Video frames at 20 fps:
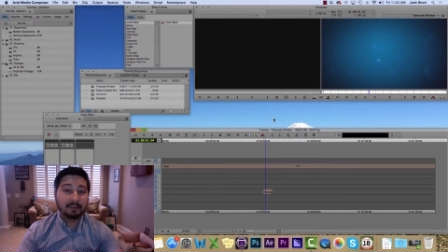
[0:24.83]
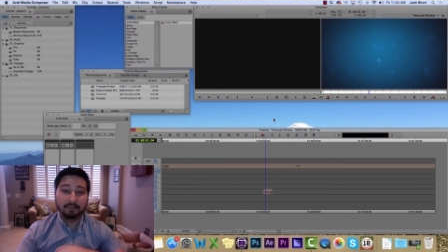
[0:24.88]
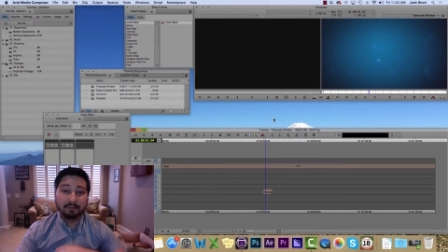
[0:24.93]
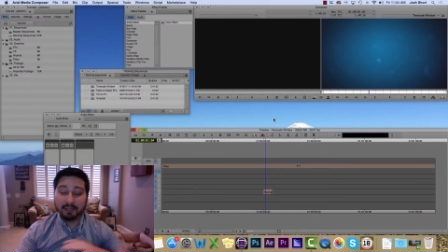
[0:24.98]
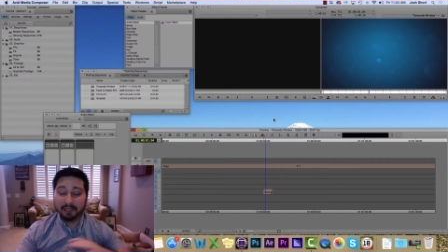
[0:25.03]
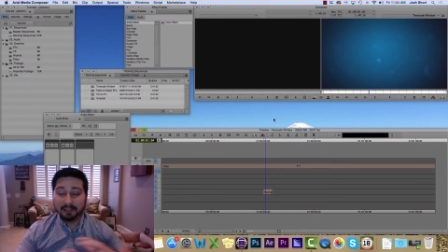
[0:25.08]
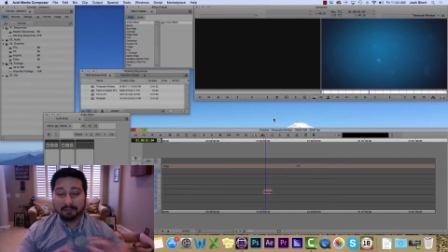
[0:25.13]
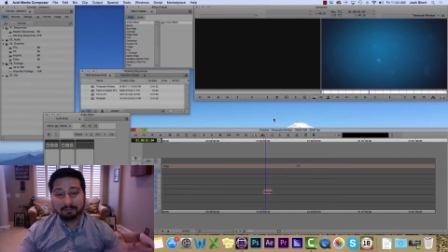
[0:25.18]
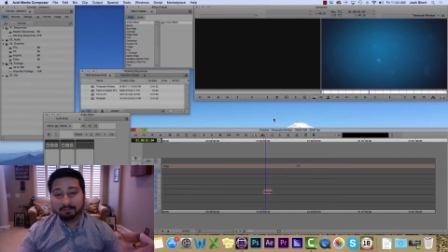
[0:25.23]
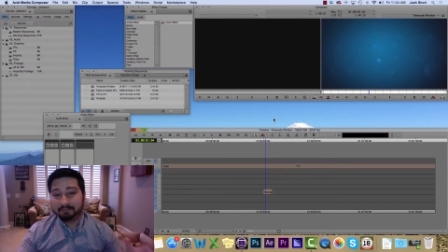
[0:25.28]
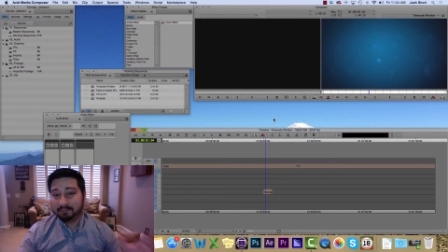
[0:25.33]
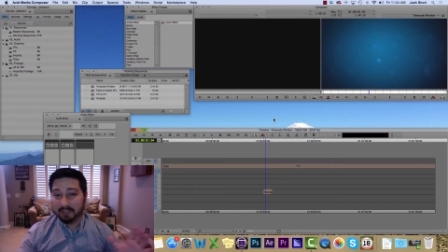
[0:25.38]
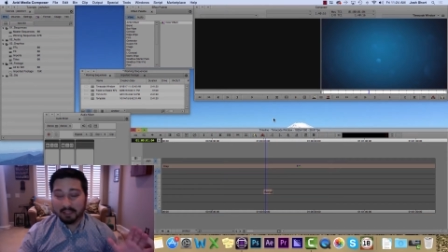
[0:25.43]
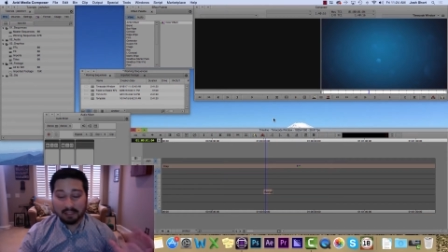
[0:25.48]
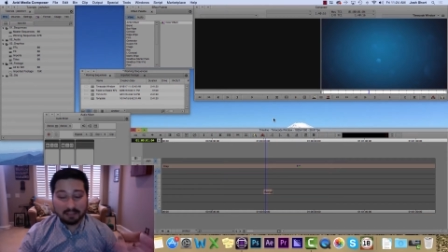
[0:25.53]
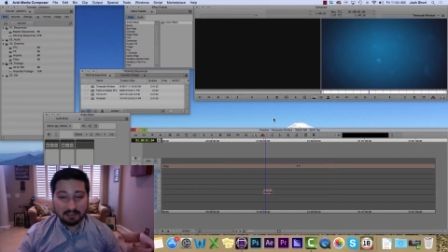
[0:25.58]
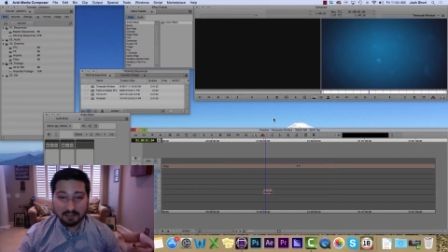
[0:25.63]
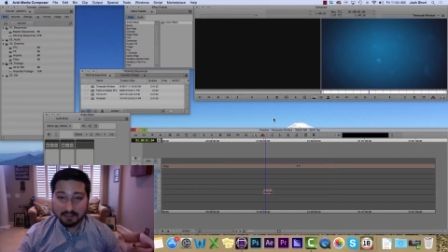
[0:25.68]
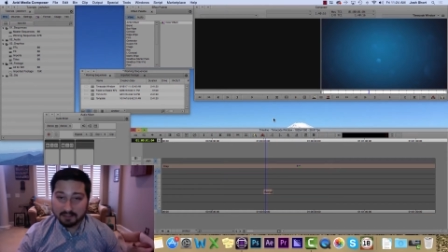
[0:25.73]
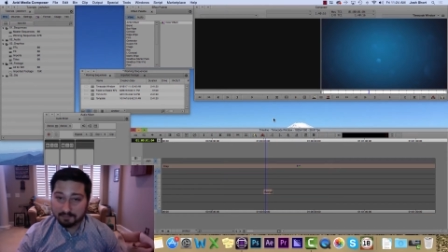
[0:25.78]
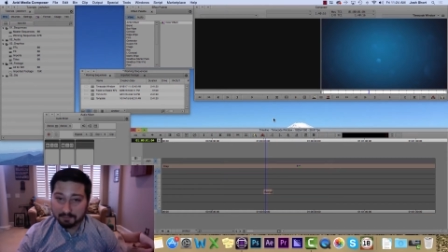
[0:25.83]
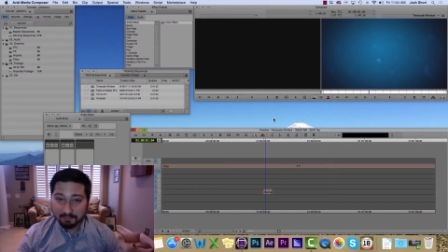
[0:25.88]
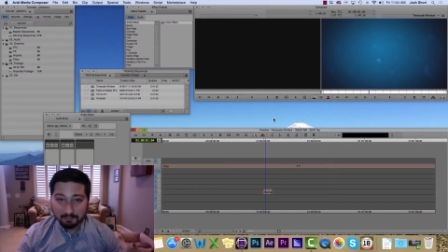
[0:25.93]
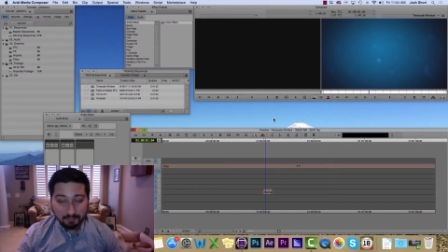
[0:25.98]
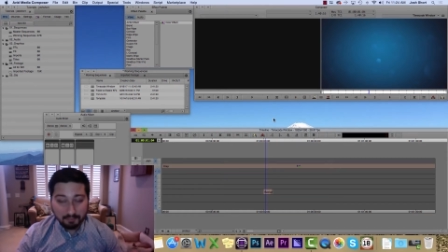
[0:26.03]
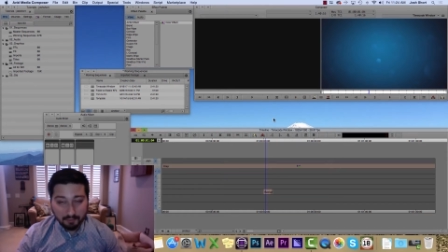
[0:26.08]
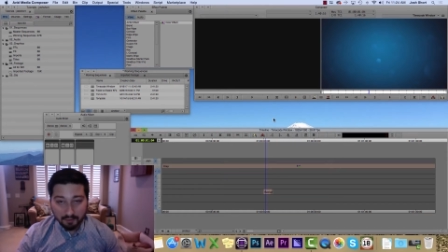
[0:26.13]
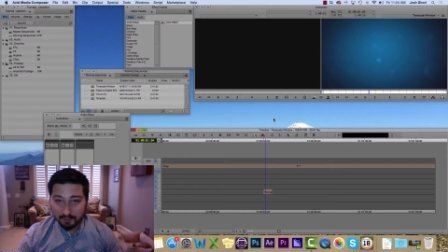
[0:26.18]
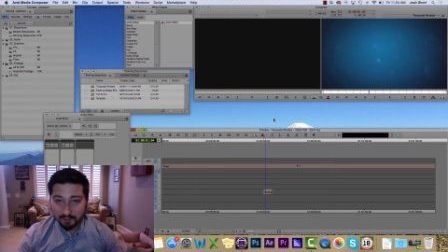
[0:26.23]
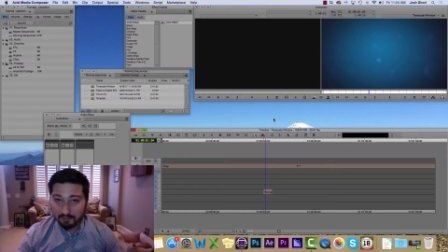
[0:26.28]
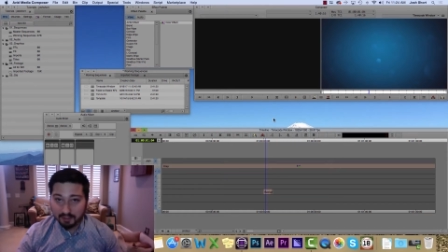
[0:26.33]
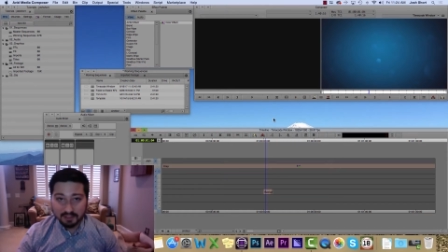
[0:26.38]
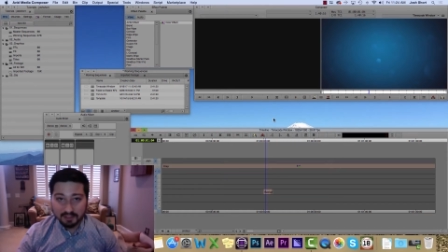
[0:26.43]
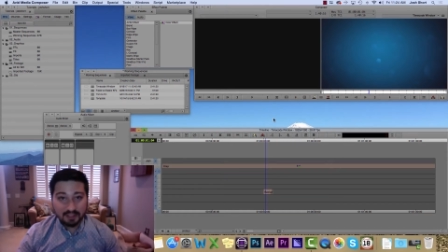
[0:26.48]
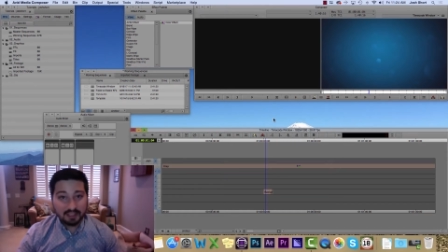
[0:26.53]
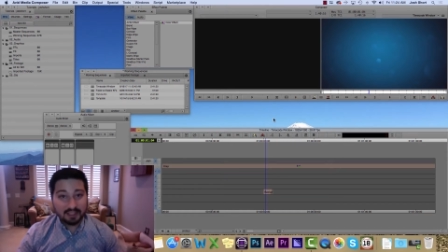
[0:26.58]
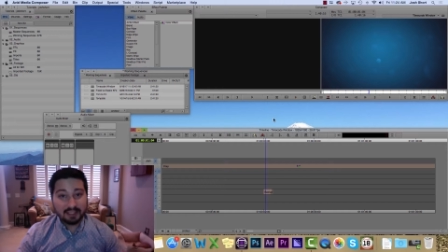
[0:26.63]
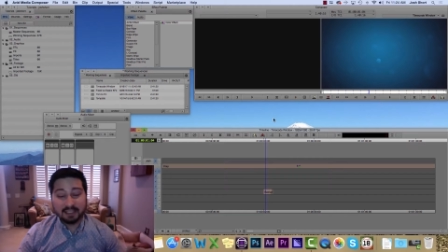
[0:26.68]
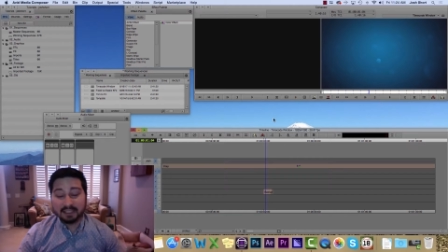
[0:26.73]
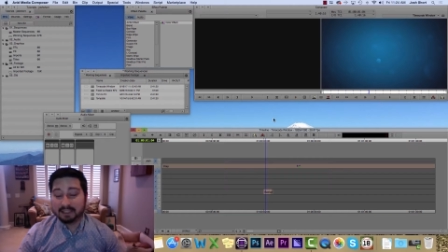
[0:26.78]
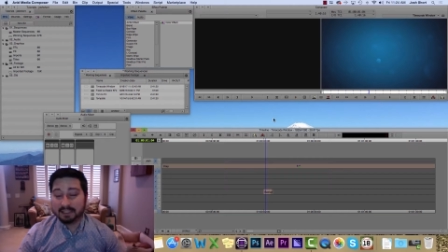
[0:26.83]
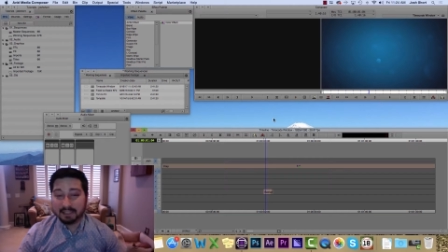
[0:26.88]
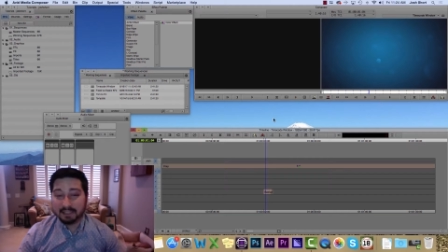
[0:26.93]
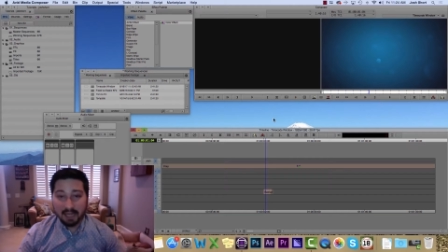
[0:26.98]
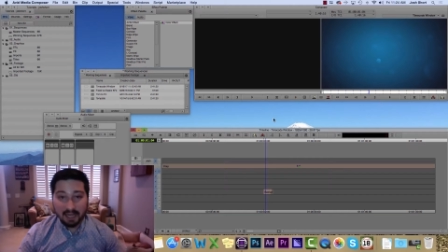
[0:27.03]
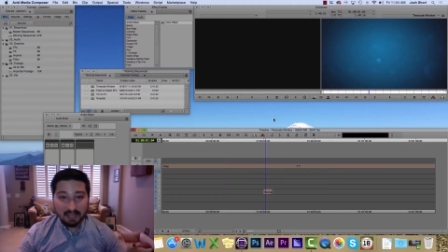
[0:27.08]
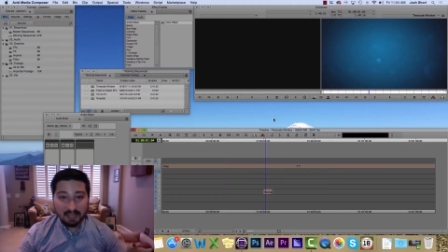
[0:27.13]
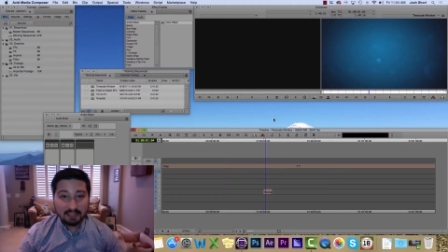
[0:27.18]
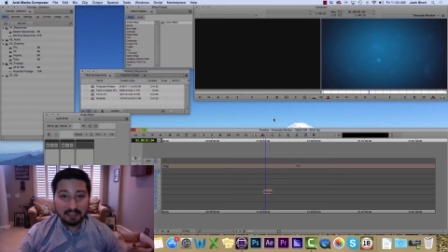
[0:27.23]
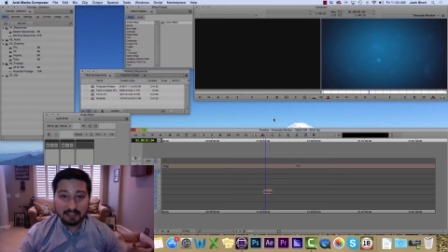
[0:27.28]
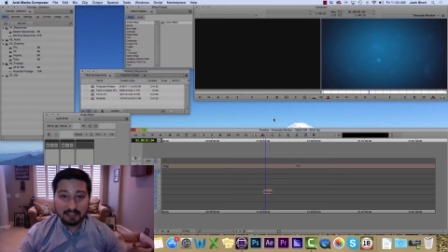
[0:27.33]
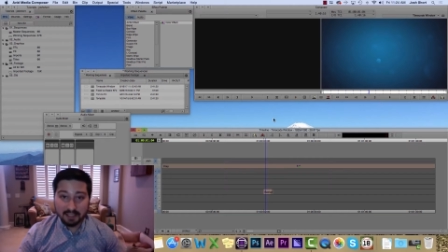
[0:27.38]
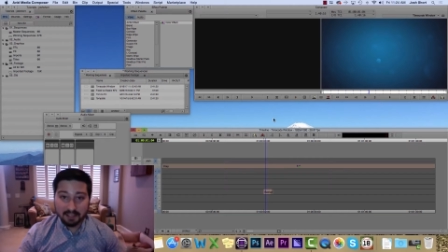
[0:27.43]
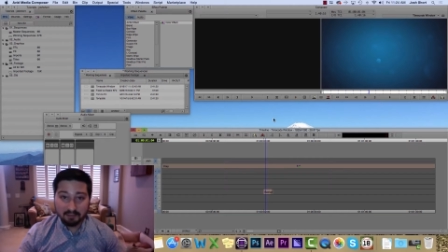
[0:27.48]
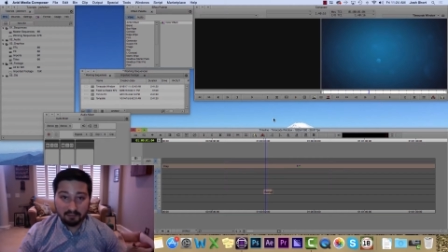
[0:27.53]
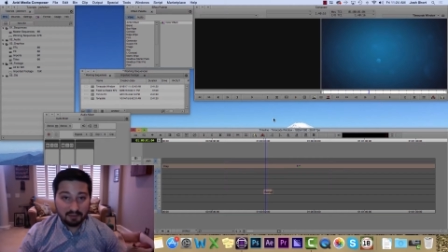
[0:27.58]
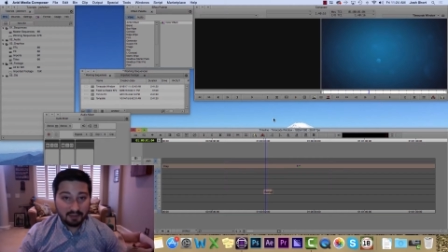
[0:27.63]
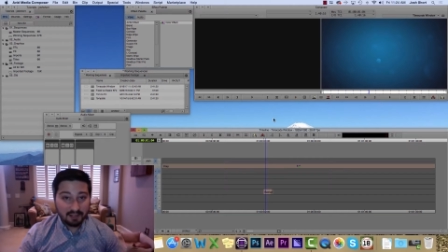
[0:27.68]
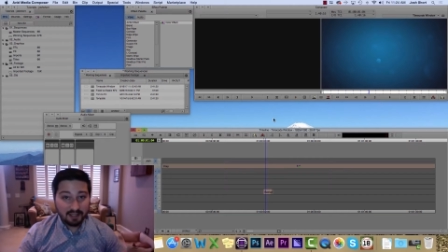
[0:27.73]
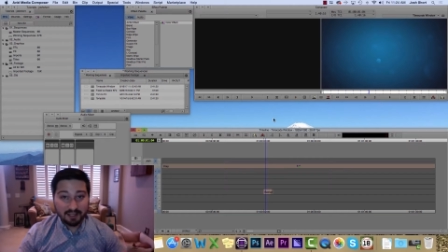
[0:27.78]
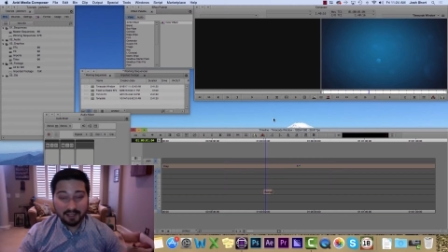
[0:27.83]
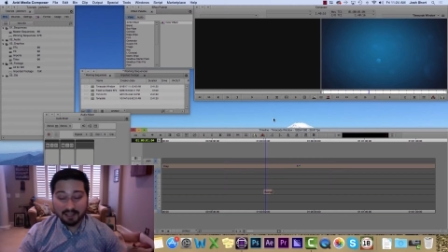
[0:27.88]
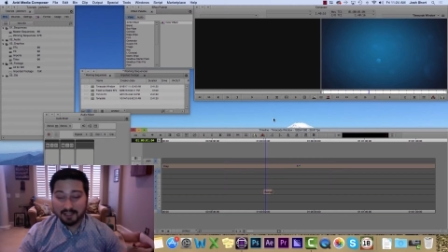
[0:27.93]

but it's pretty much the exact same thing,